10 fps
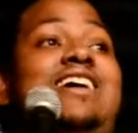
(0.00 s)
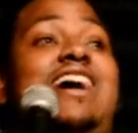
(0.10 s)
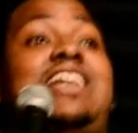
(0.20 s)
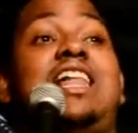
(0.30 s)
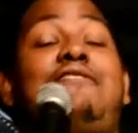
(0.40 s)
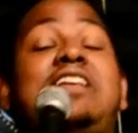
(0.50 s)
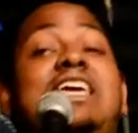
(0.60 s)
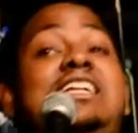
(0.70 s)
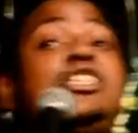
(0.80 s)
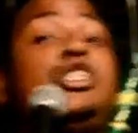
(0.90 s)
An elephant
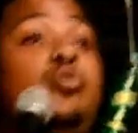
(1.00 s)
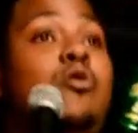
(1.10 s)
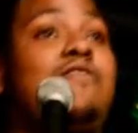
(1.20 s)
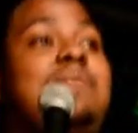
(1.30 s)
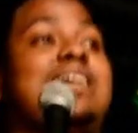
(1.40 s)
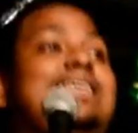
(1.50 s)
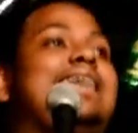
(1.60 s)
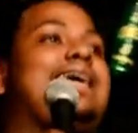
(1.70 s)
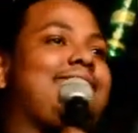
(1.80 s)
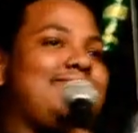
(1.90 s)
eats 2 of me a
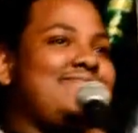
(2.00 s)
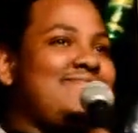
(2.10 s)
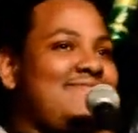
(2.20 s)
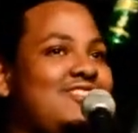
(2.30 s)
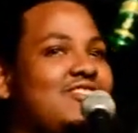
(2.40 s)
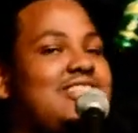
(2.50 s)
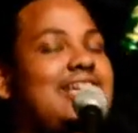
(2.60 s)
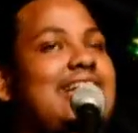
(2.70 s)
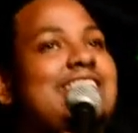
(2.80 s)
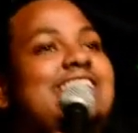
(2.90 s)
day. You
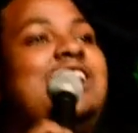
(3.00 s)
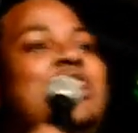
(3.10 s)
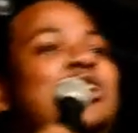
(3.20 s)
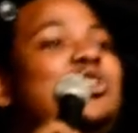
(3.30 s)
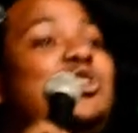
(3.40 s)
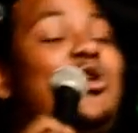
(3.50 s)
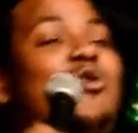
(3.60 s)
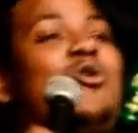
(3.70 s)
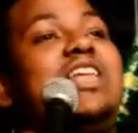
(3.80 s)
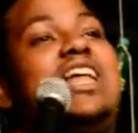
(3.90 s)
understand?
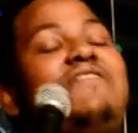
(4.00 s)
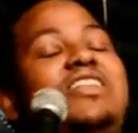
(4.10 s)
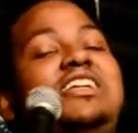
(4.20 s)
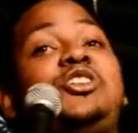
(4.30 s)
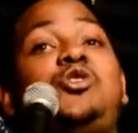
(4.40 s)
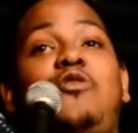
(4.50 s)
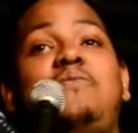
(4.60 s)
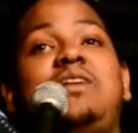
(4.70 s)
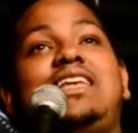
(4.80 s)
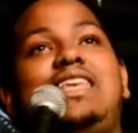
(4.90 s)
So an elephant eats 2 of
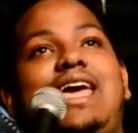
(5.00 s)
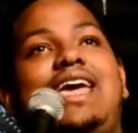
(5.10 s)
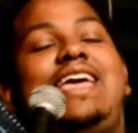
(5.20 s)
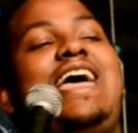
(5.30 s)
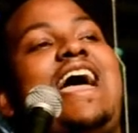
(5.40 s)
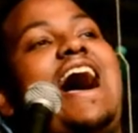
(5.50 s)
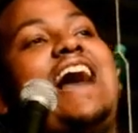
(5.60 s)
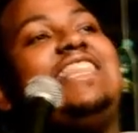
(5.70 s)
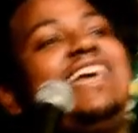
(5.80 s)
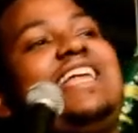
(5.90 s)
me a day,
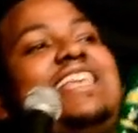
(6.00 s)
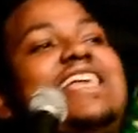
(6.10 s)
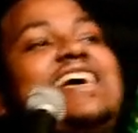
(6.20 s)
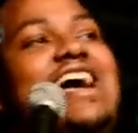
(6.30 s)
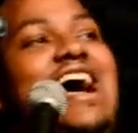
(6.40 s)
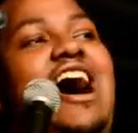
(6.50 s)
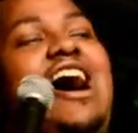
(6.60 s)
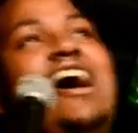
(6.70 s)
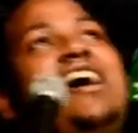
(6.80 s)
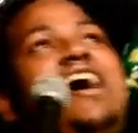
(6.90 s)
and then
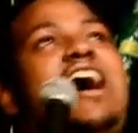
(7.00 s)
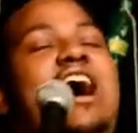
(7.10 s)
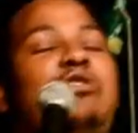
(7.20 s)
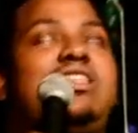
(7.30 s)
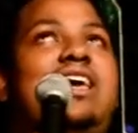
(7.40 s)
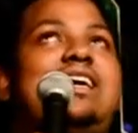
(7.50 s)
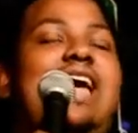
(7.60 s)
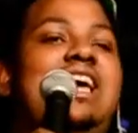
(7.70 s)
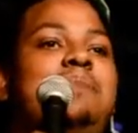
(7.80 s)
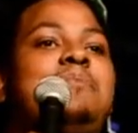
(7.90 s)
out like
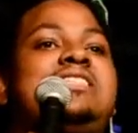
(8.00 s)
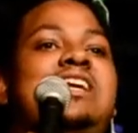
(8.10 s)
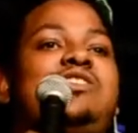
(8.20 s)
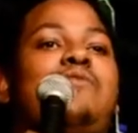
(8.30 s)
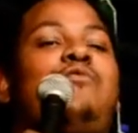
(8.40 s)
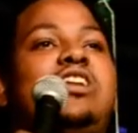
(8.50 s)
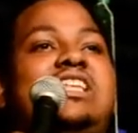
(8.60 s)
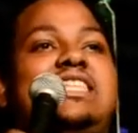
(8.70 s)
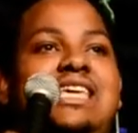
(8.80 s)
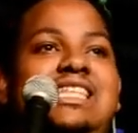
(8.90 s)
80% of what
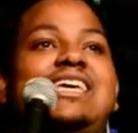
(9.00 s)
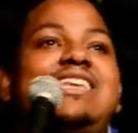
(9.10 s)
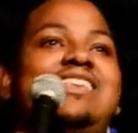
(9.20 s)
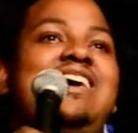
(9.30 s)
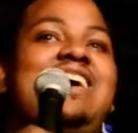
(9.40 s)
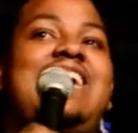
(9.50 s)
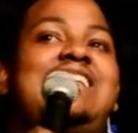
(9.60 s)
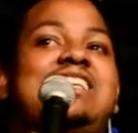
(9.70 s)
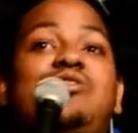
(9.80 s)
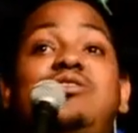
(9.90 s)
is eaten, it
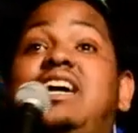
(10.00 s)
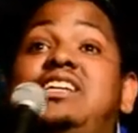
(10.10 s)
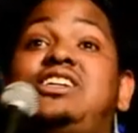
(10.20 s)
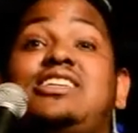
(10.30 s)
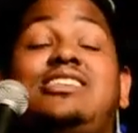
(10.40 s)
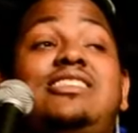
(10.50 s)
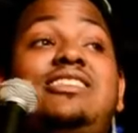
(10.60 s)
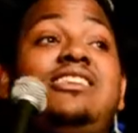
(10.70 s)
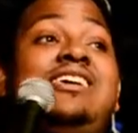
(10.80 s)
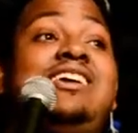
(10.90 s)
does not digest.
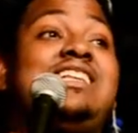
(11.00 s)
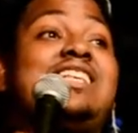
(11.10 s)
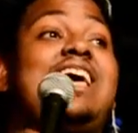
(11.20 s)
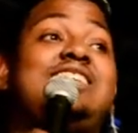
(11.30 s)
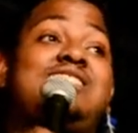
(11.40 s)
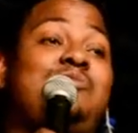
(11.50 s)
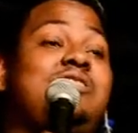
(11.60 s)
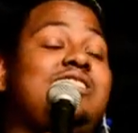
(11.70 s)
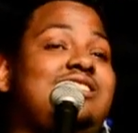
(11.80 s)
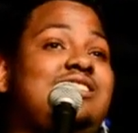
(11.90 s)
It
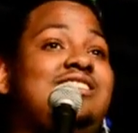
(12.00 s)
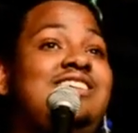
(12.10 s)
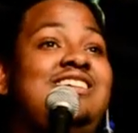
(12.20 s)
excretes.